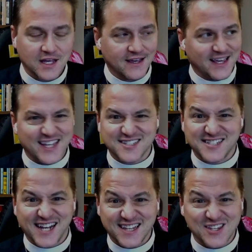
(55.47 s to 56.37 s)
He is
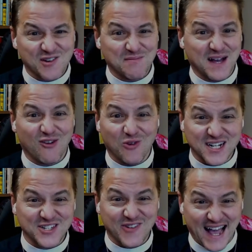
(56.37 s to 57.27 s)
telling you about
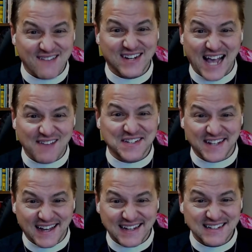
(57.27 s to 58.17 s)
what you have and haven't
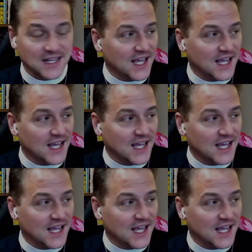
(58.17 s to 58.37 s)
done.